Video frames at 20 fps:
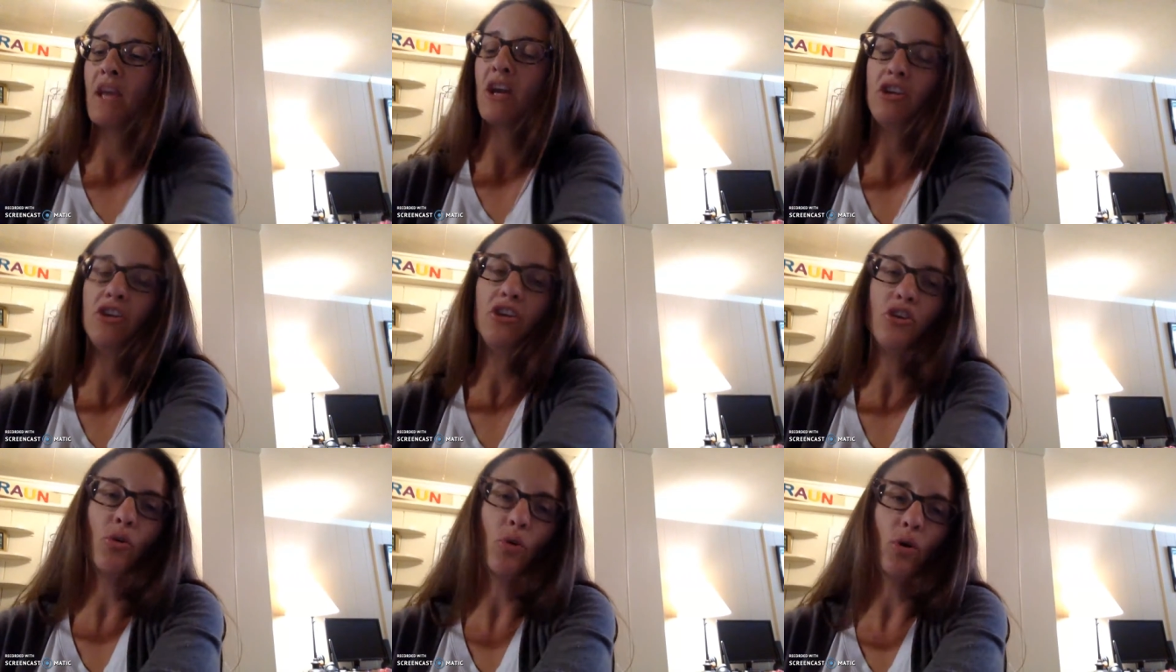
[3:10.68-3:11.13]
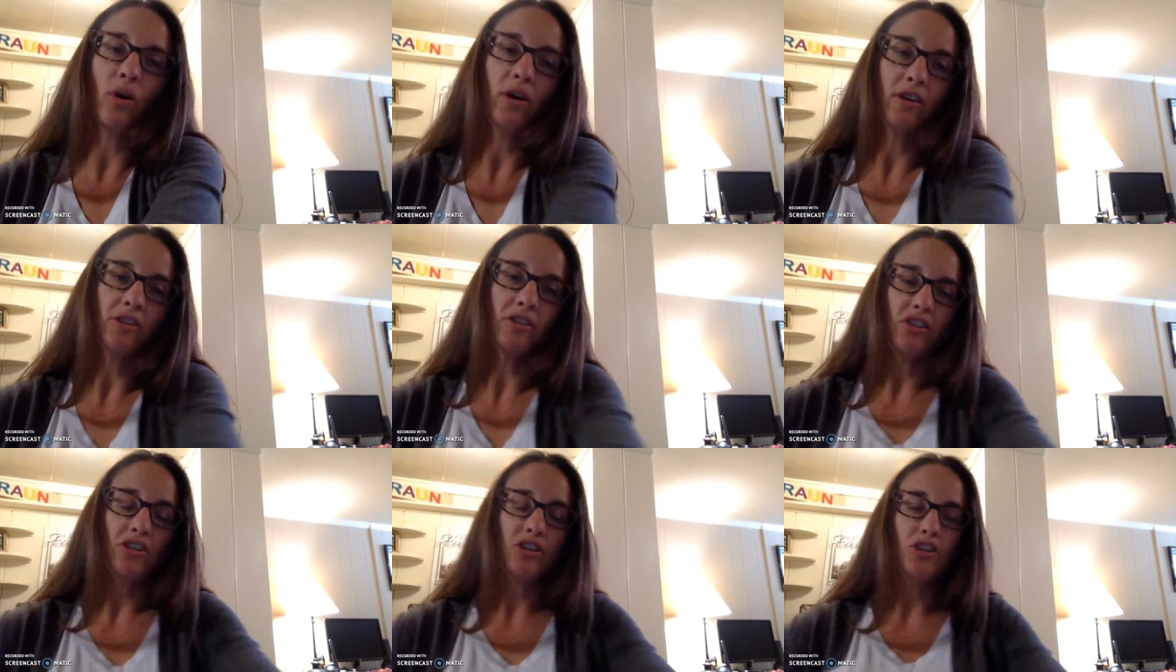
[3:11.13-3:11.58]

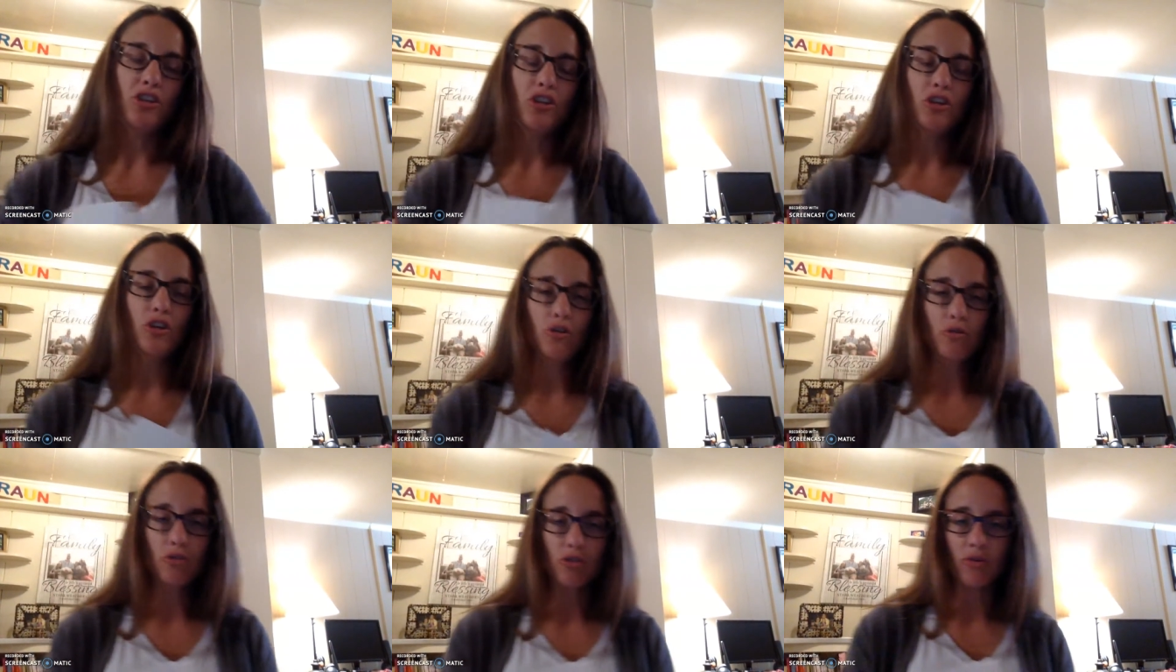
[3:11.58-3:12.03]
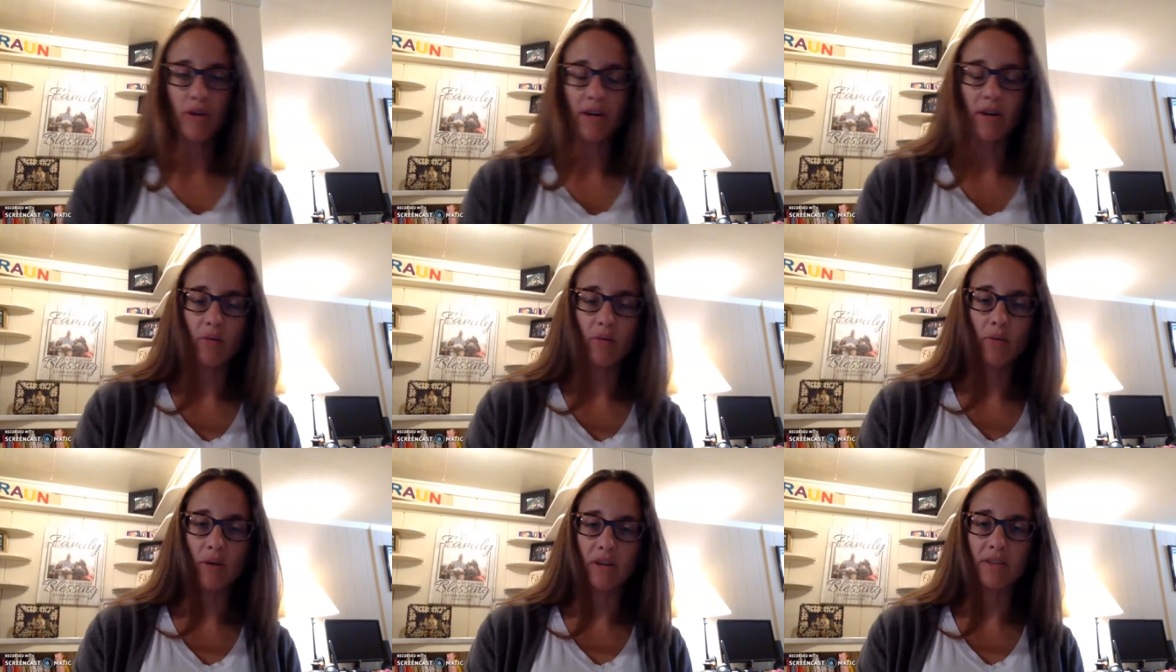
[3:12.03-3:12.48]
Your new
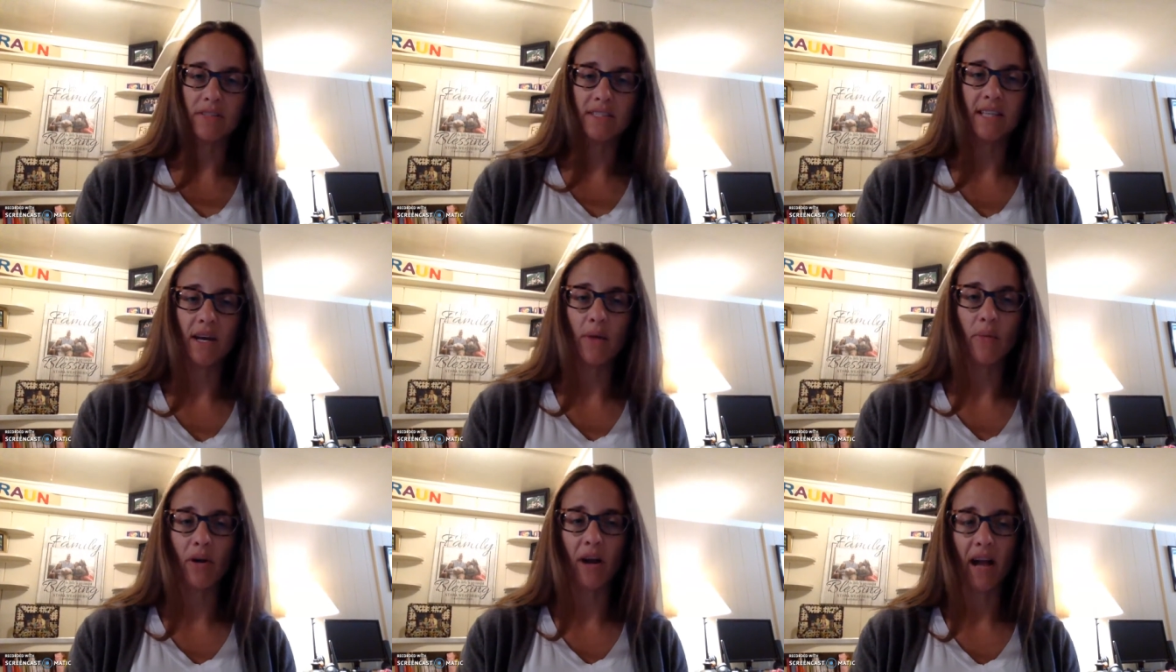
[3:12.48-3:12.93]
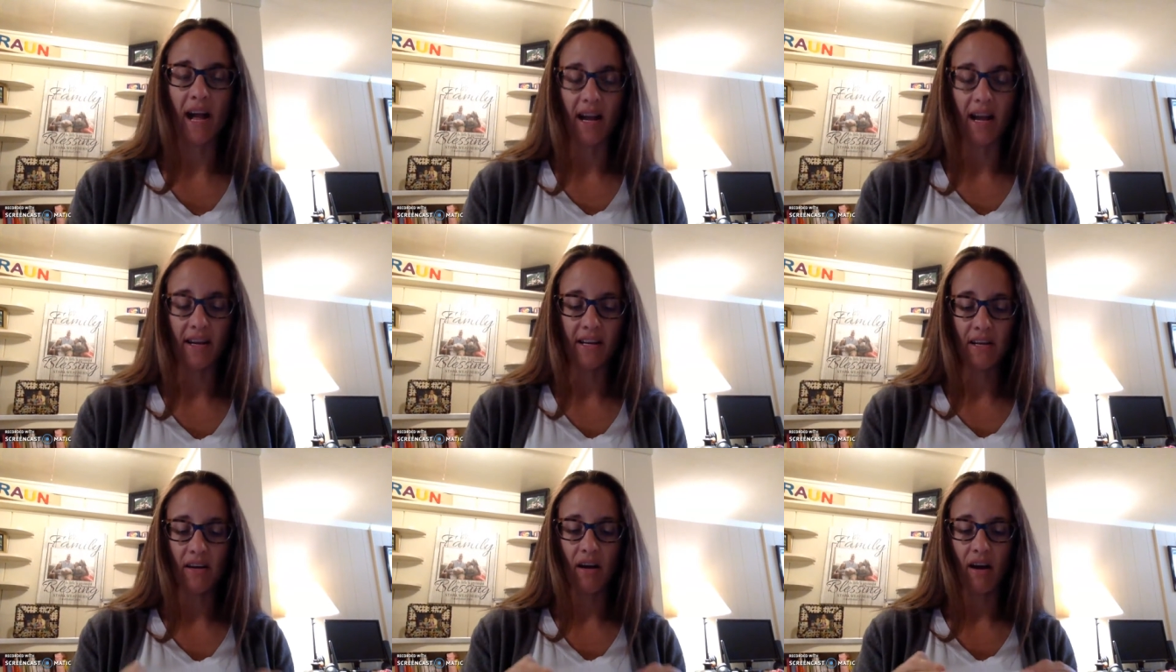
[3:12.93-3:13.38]
trick words that we're
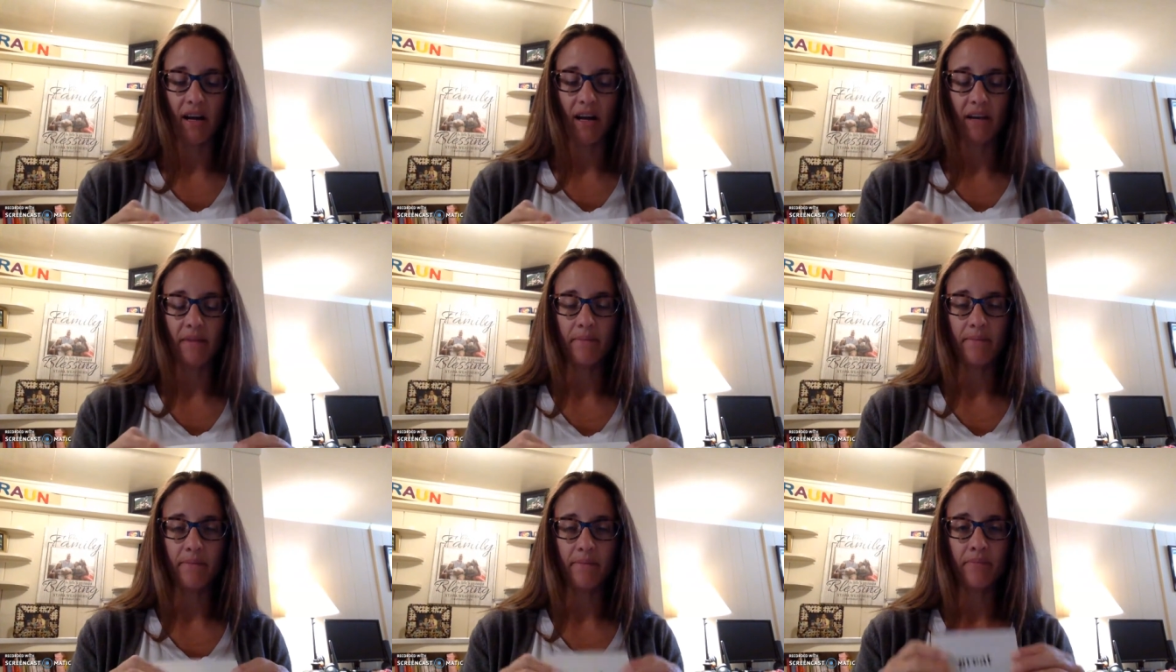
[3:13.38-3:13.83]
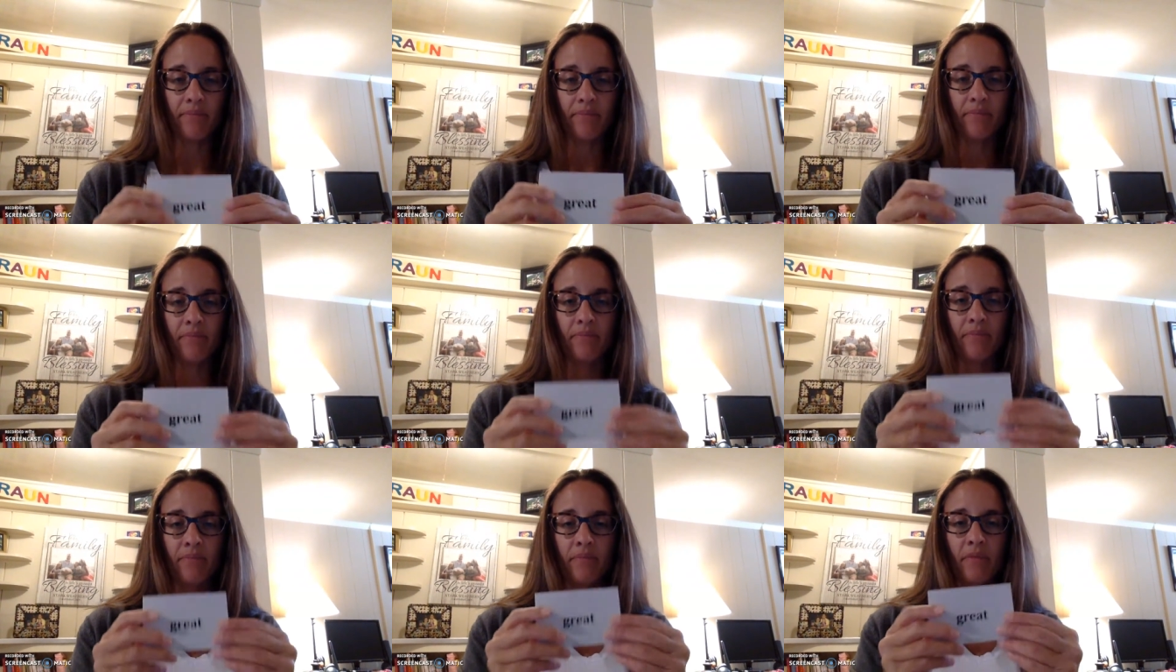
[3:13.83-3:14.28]
adding on
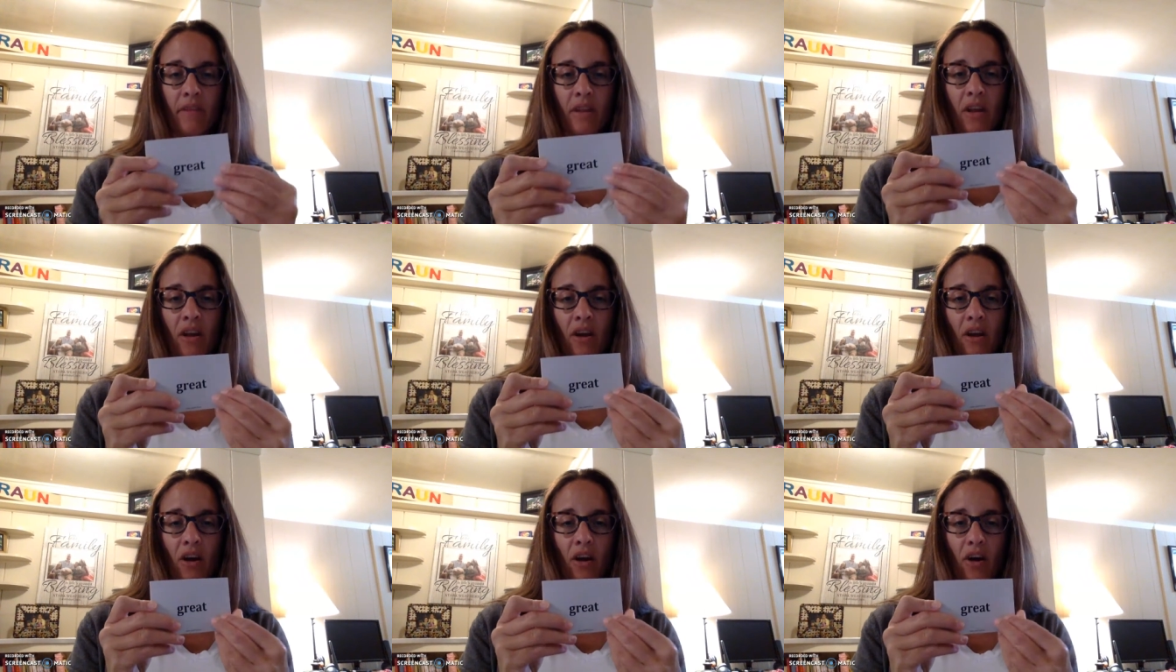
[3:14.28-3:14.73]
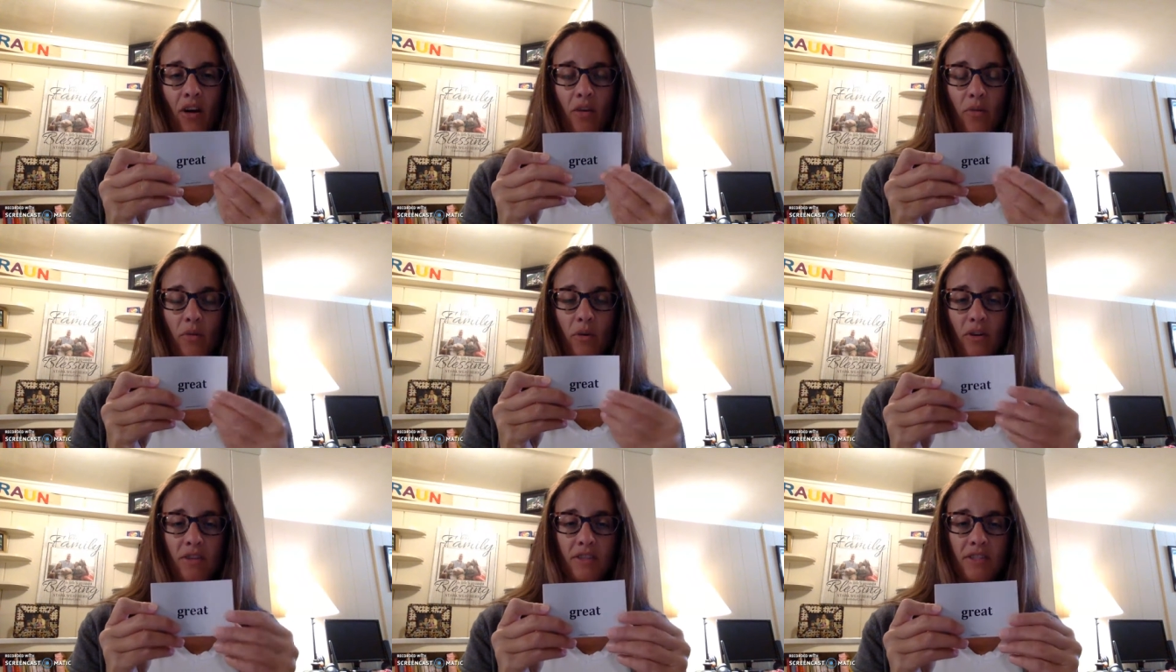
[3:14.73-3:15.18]
are the
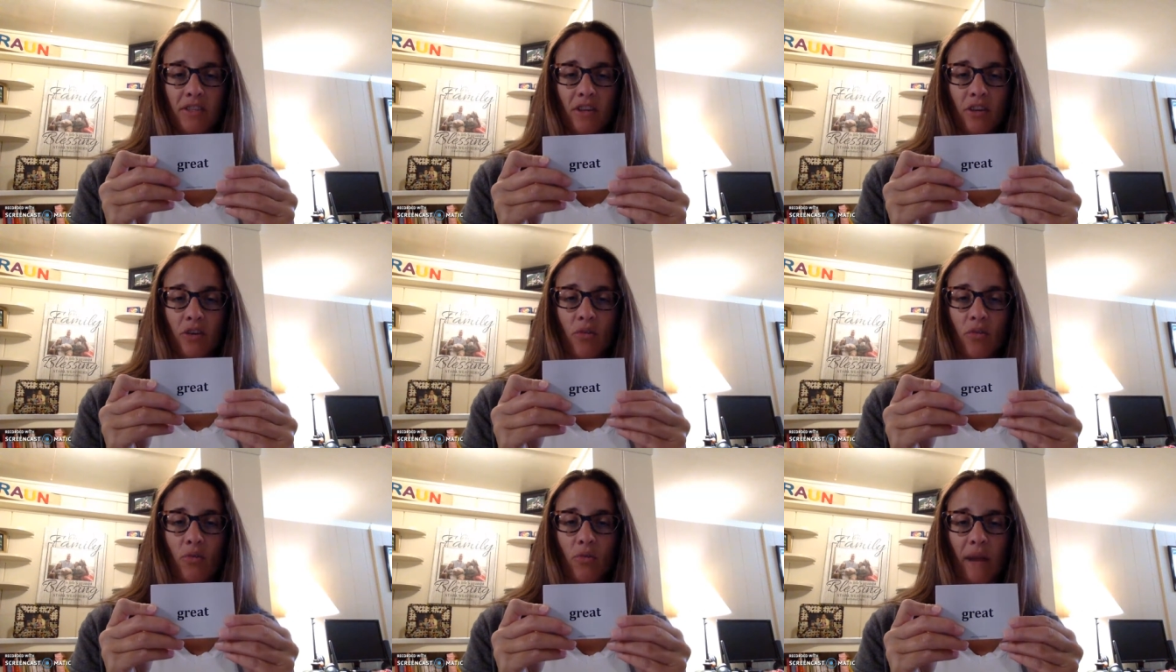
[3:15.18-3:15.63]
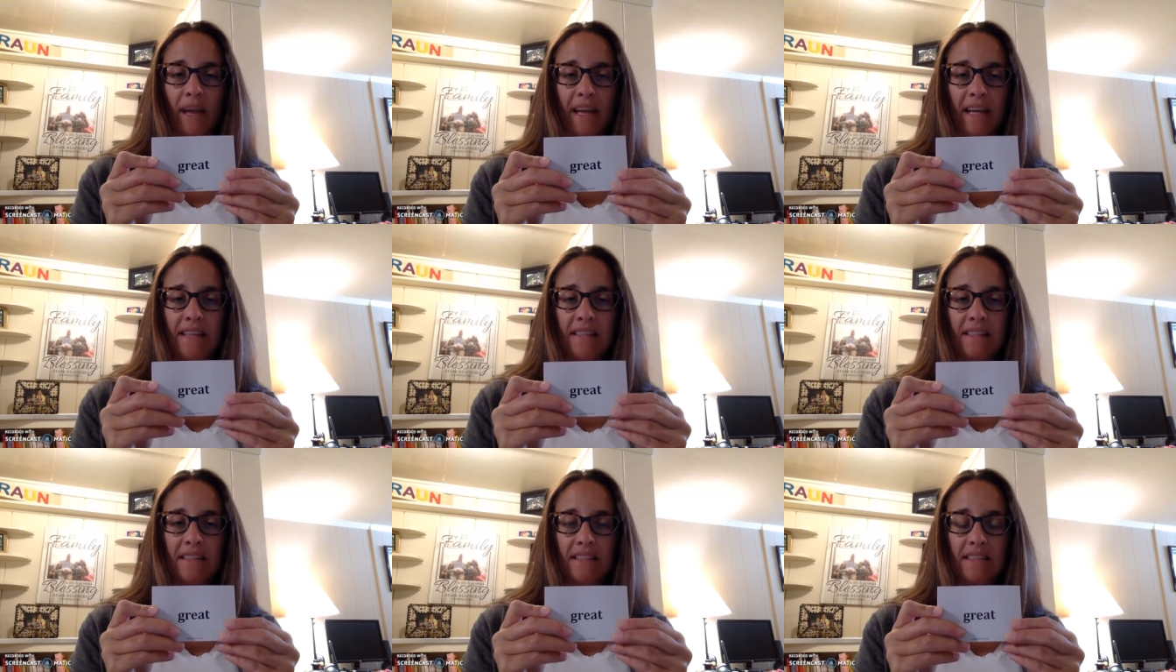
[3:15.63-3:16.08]
words
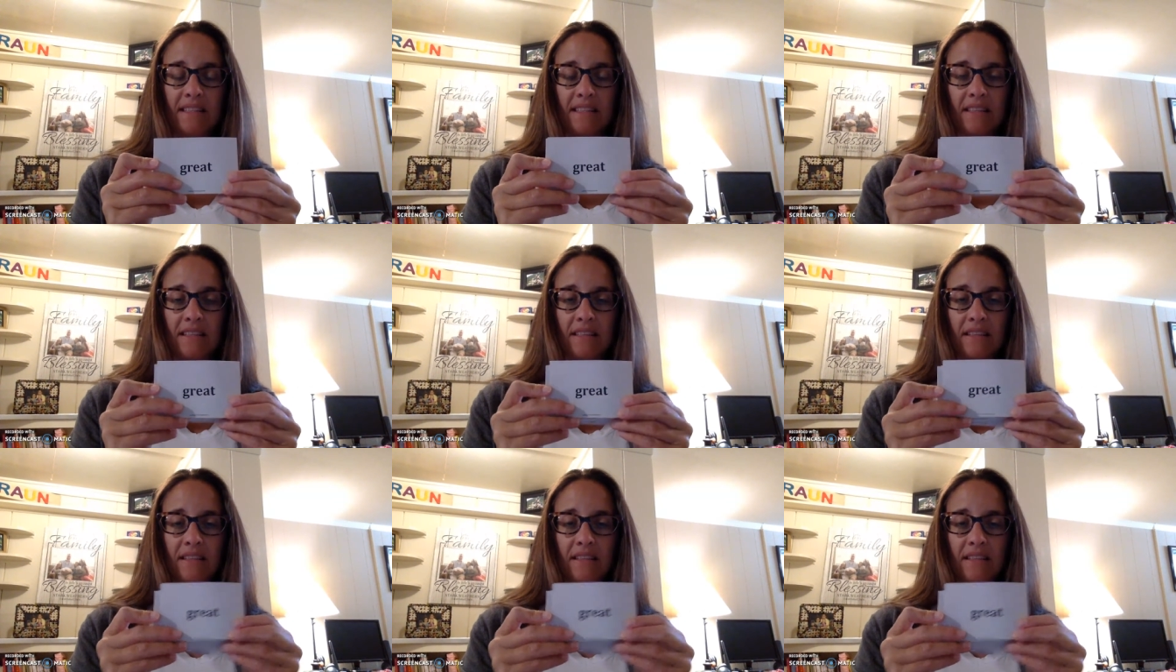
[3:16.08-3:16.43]
great,